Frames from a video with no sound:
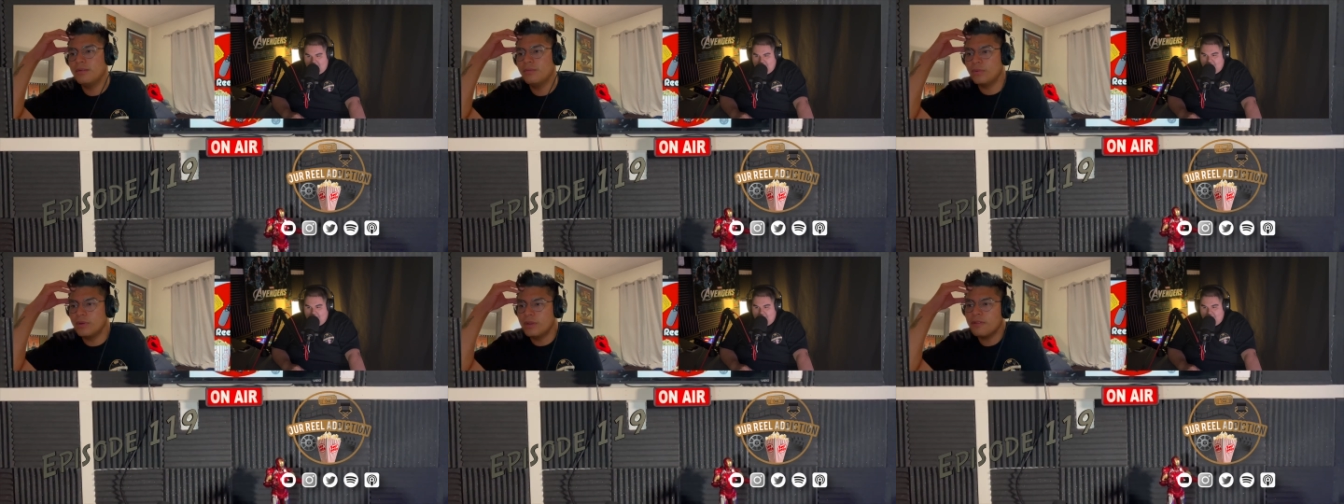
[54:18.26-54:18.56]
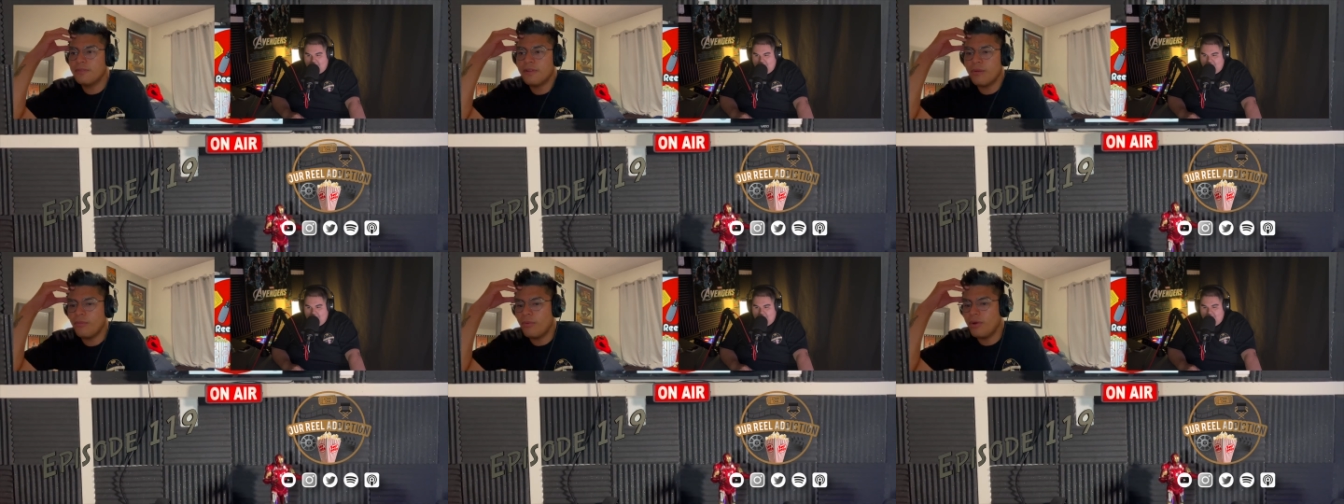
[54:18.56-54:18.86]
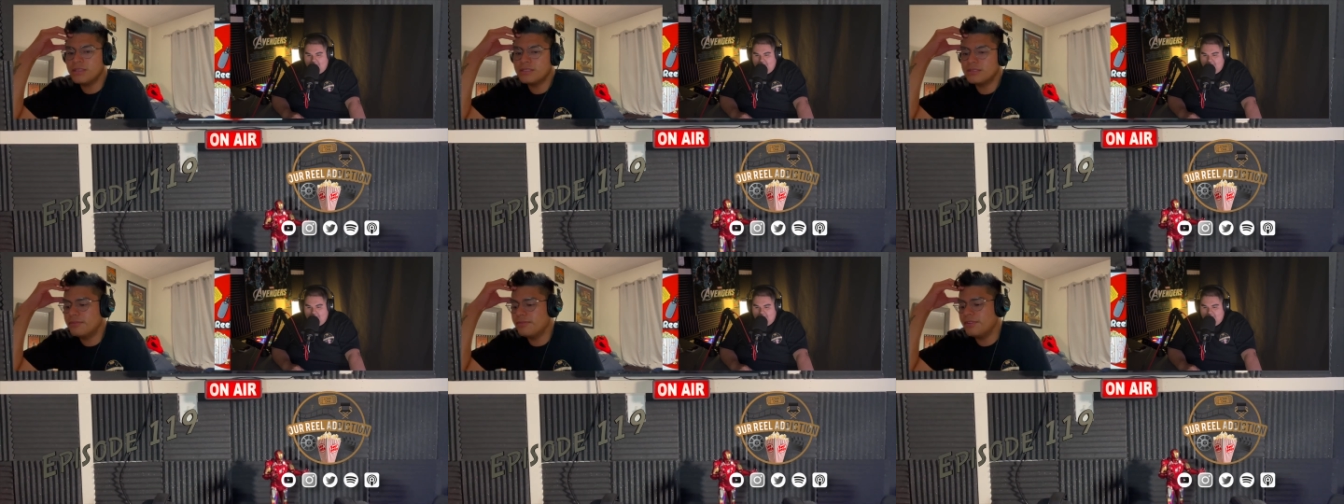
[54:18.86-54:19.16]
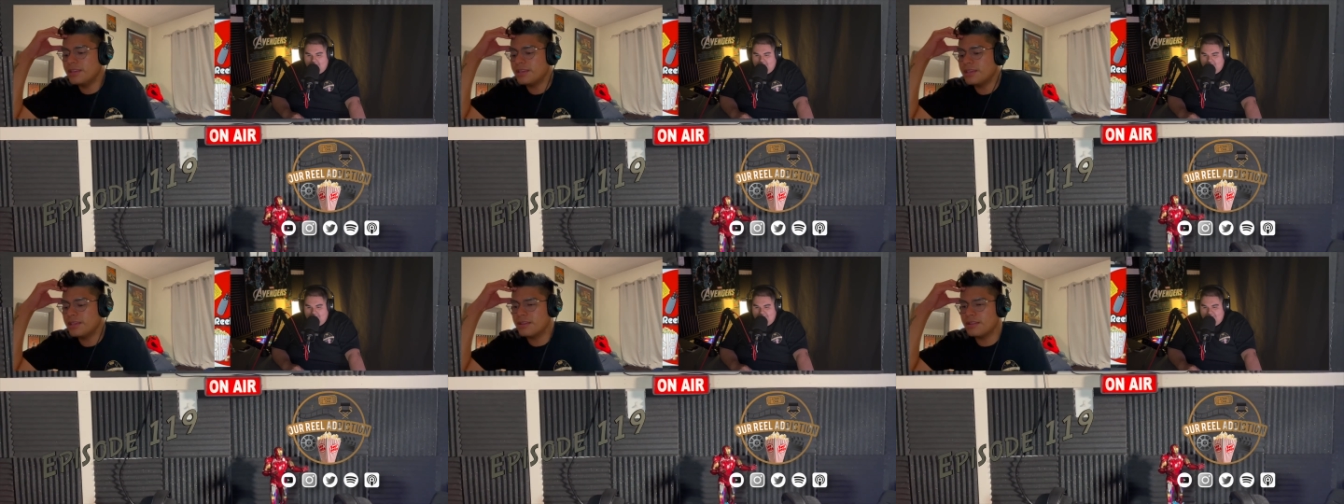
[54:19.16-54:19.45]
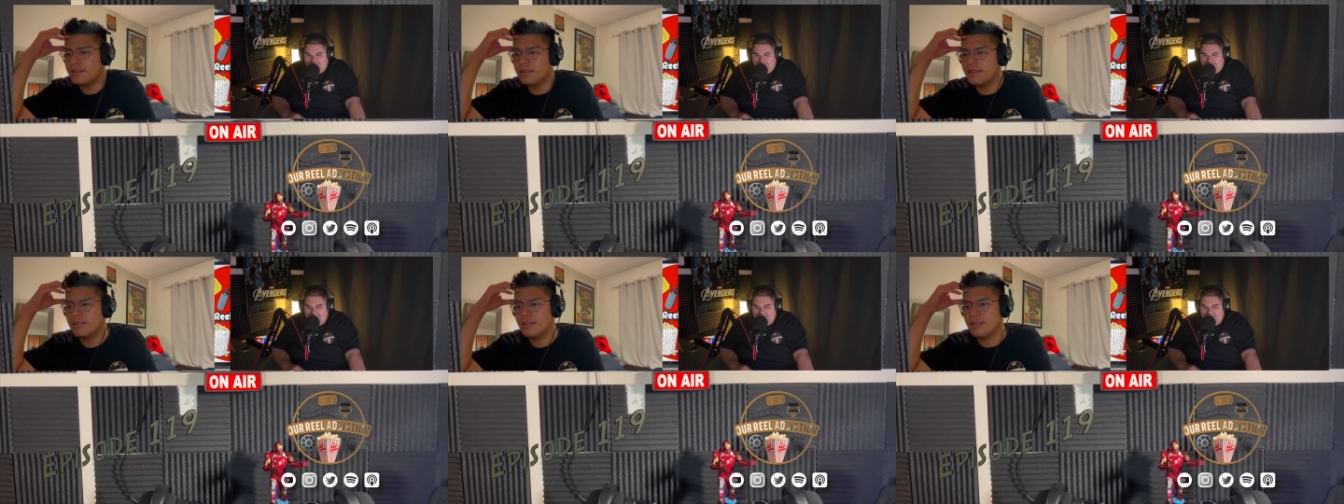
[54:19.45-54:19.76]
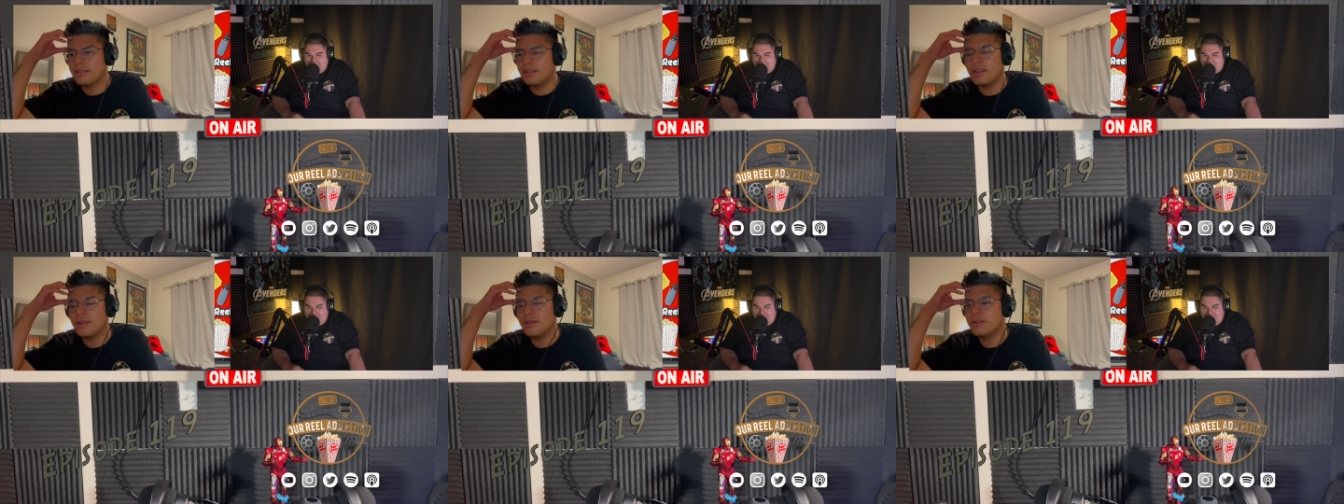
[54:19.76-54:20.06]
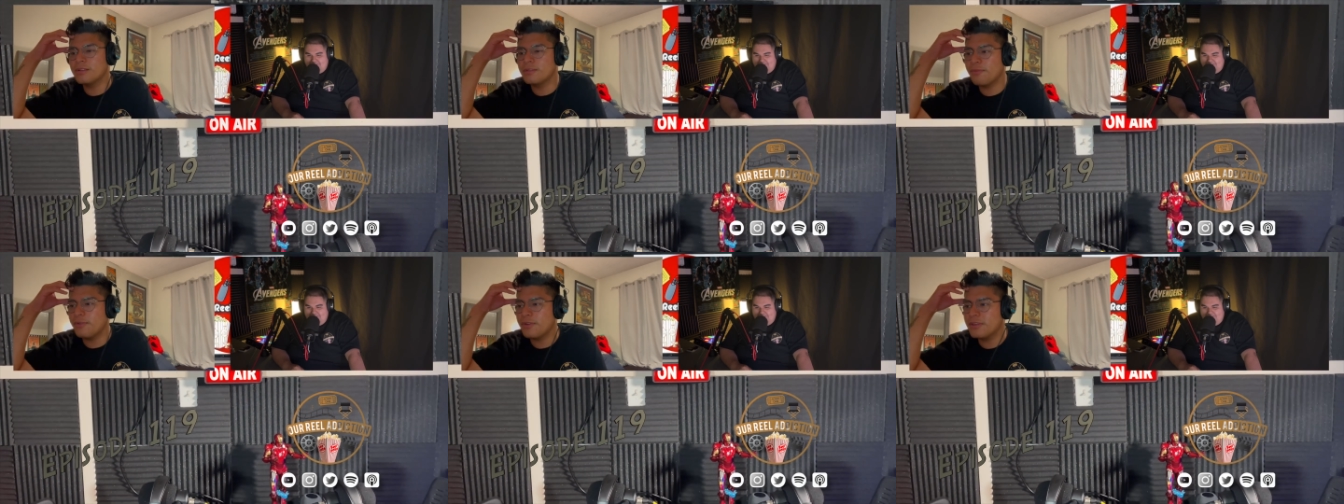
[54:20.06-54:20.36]
What if I want some vegan? I know it
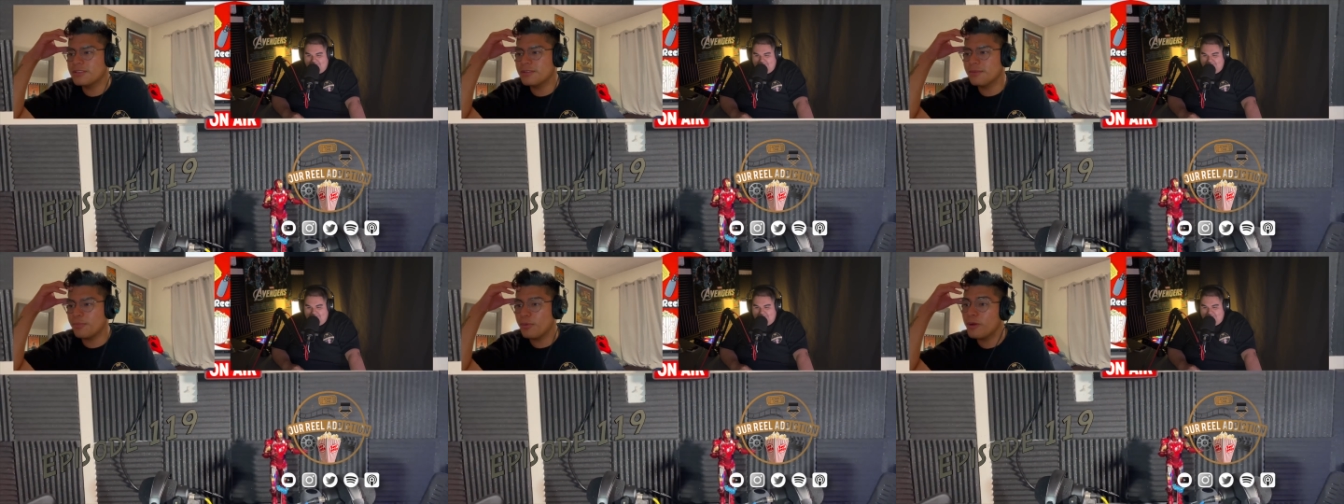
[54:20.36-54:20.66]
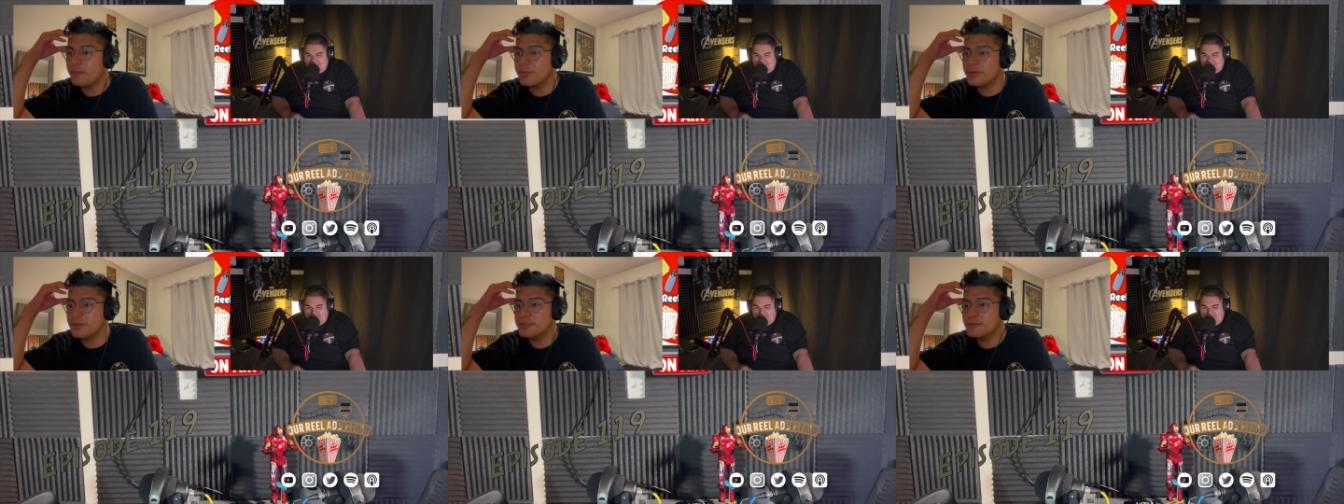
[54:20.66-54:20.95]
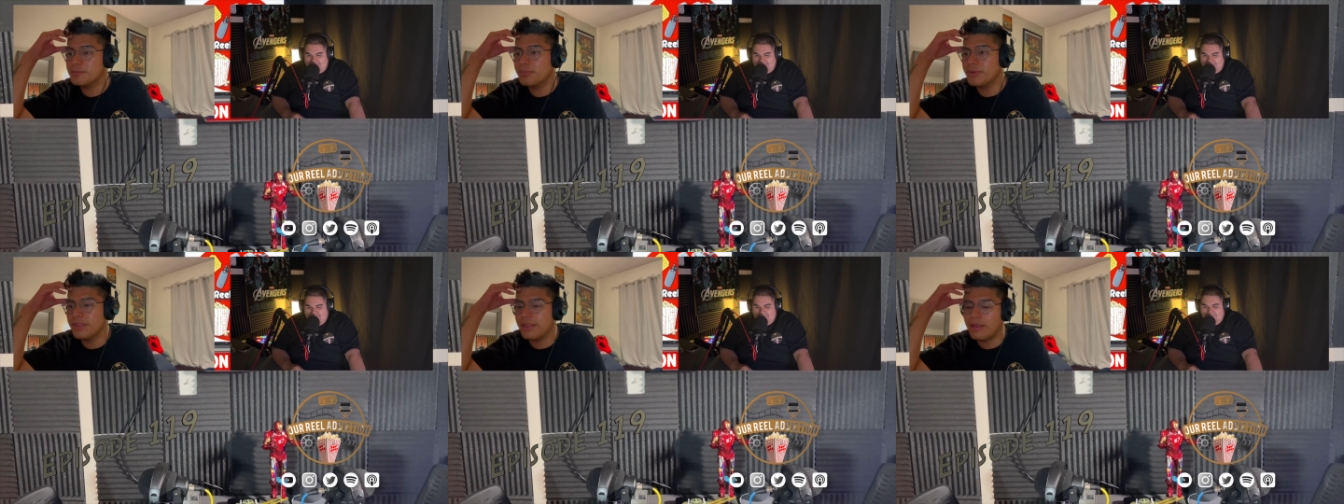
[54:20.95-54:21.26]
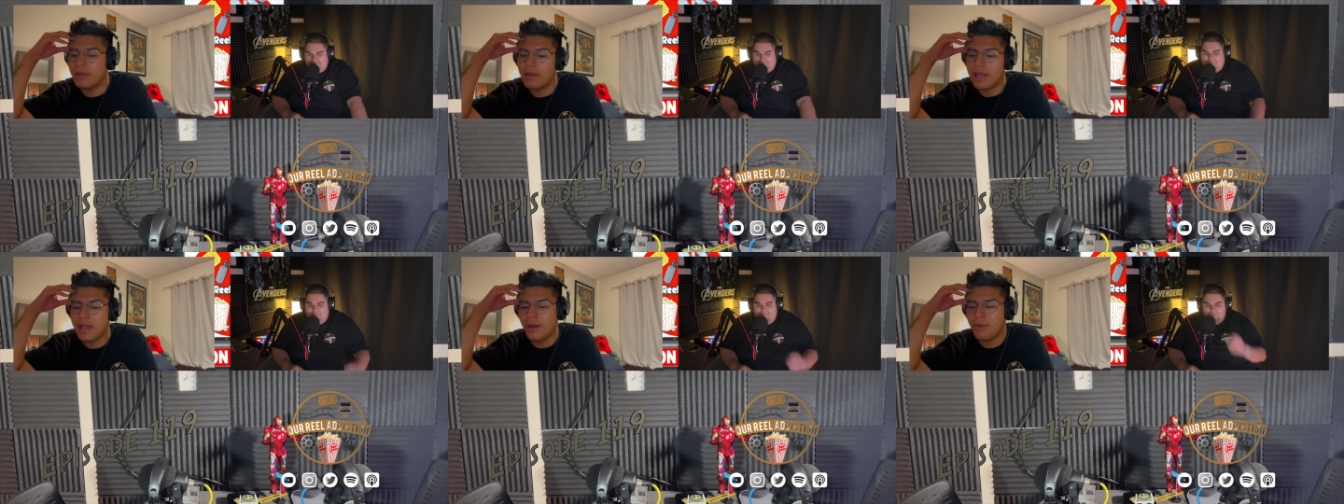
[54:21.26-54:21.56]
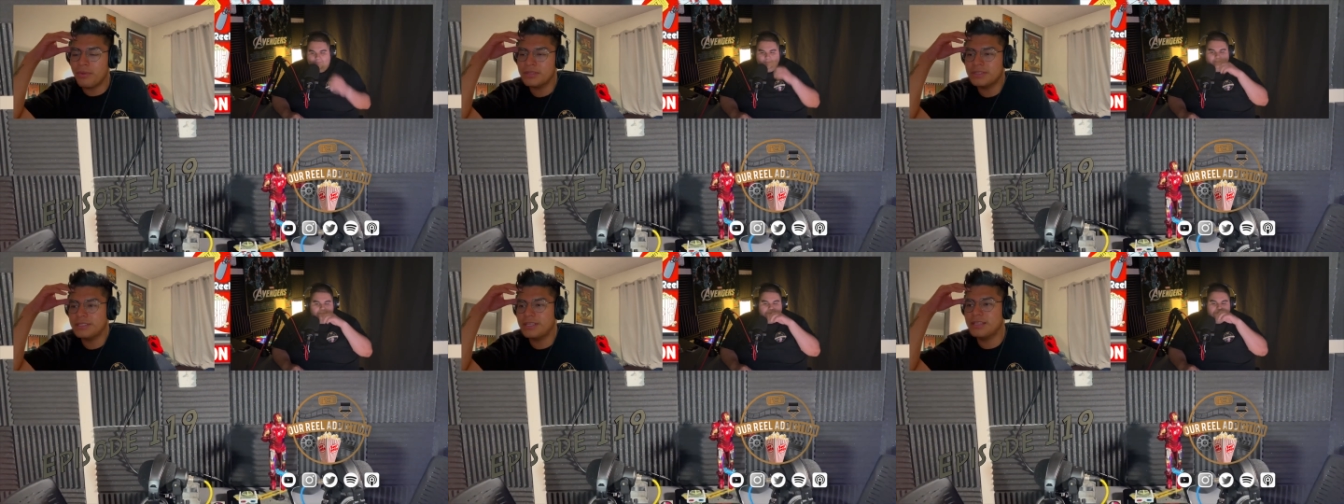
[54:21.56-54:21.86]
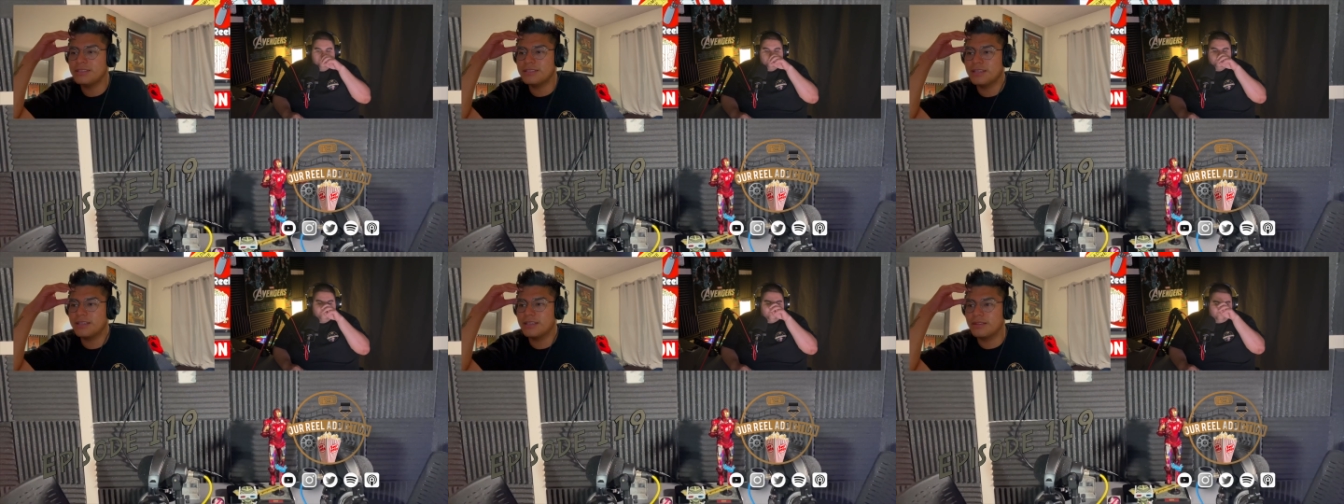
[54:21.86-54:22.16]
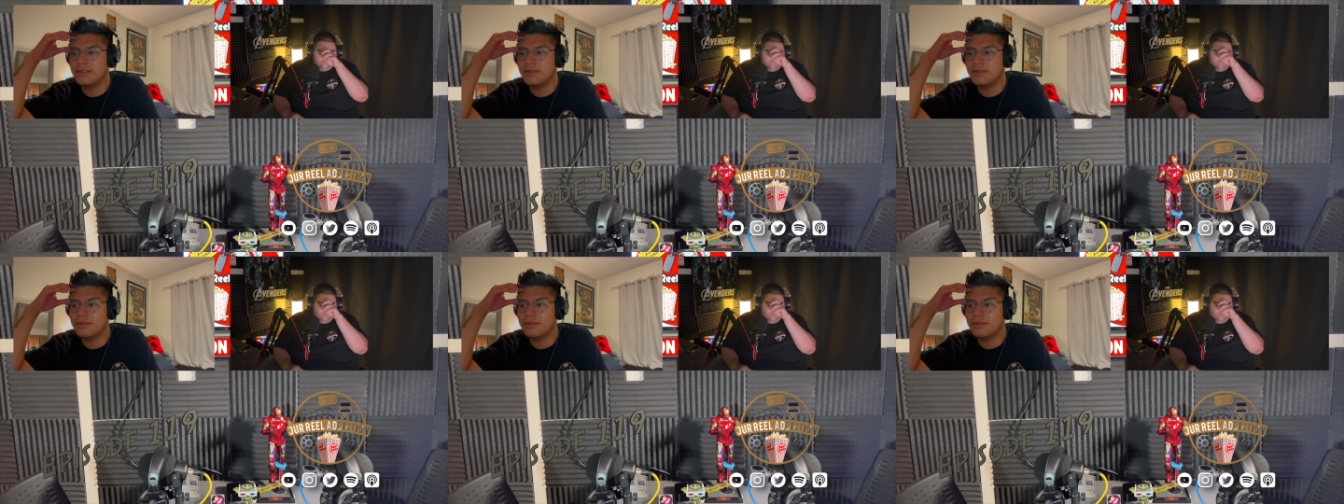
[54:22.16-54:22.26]
defeats the purpose, but like, I want to taste it.